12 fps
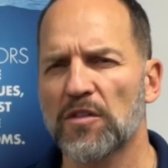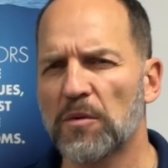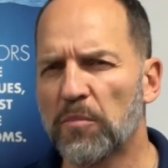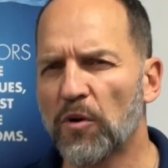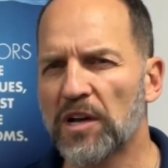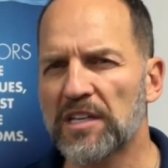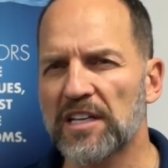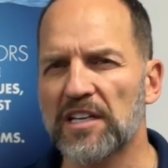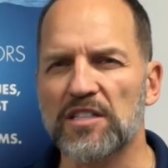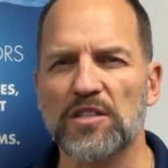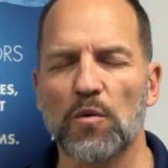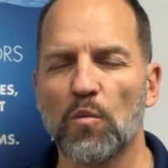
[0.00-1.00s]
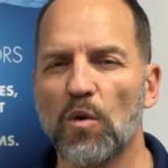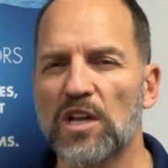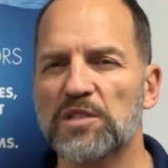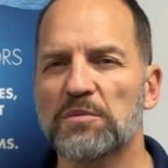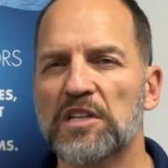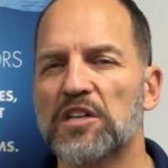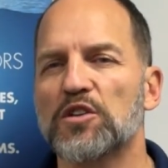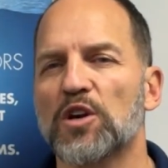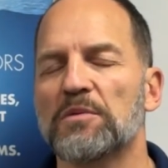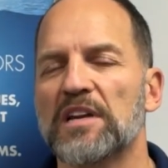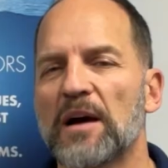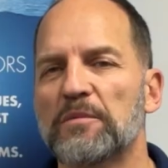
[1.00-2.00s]
The point is, once we
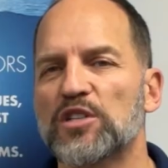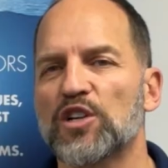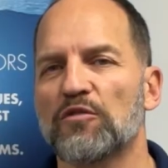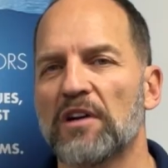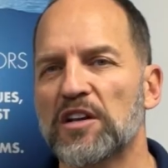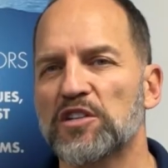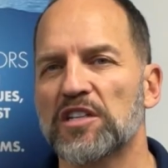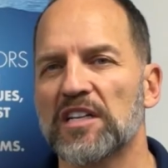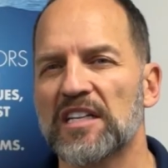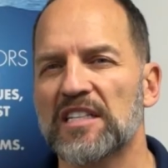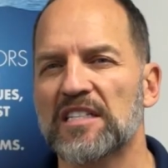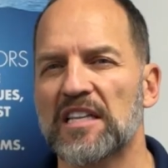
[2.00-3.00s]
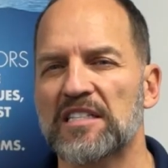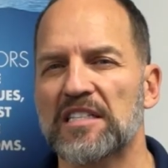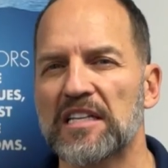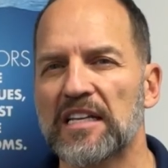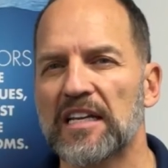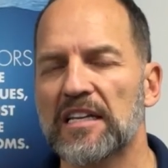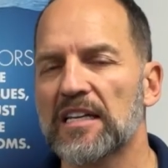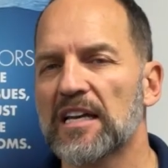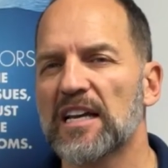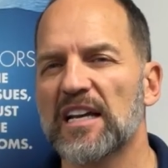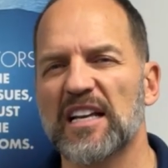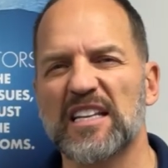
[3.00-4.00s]
determine how much correction it is that's needed,
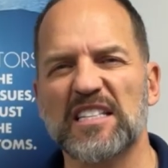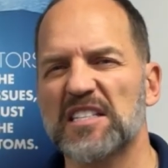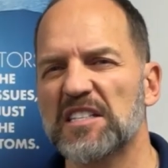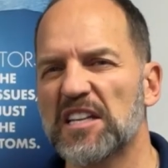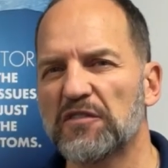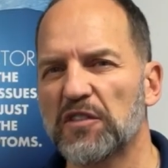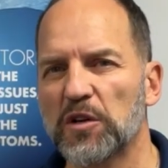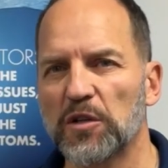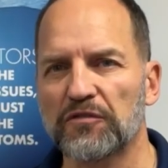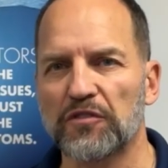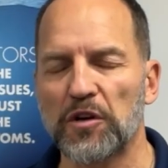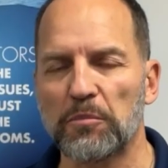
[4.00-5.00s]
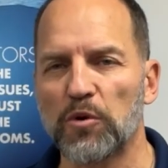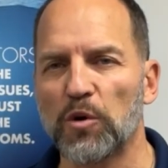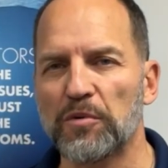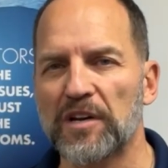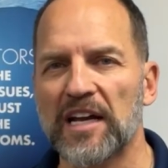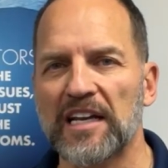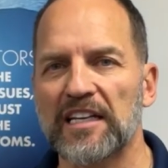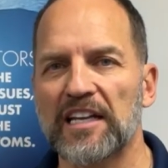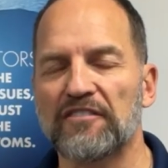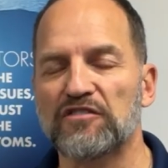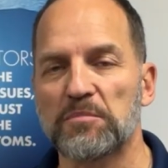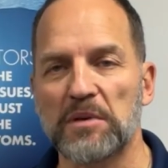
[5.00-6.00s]
it isn't difficult for an appropriate height
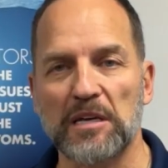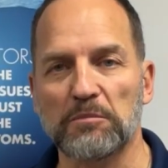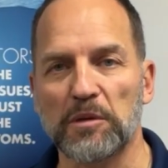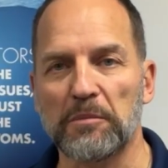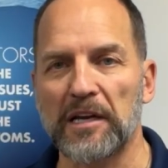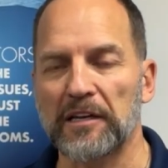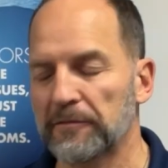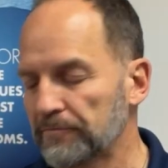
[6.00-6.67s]
lift to be implemented.